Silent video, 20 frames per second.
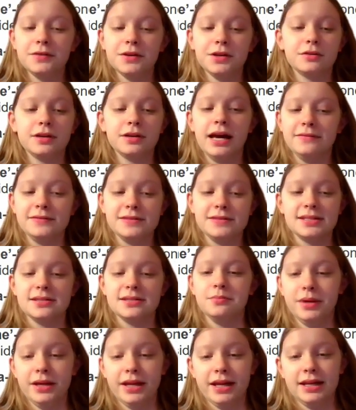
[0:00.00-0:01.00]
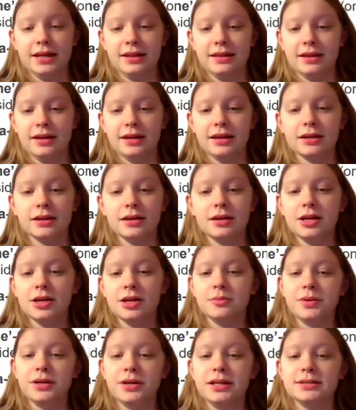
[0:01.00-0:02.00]
You don't have to submit anything,
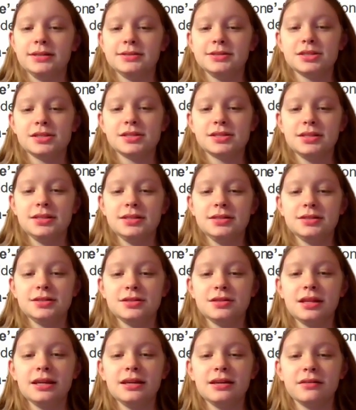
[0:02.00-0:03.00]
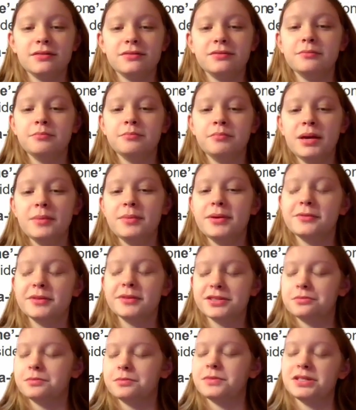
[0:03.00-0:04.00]
but just think of maybe
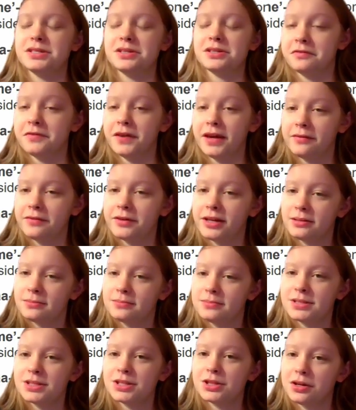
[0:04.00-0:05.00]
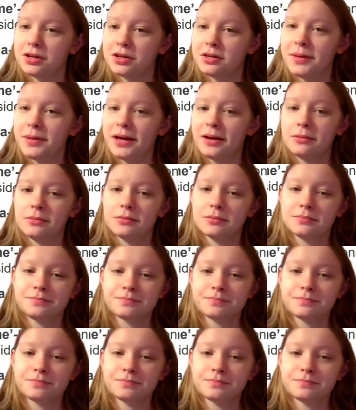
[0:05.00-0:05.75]
which one was your favorite to learn about,